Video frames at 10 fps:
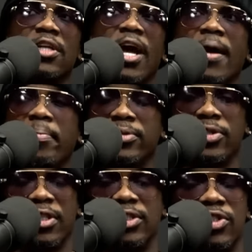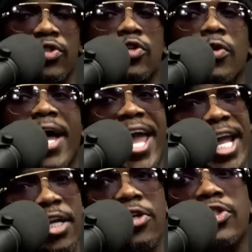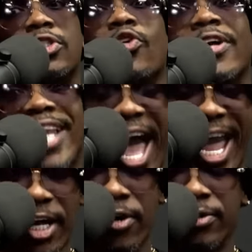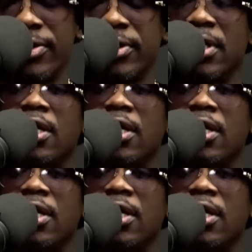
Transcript: opportunity to your haters, your liars,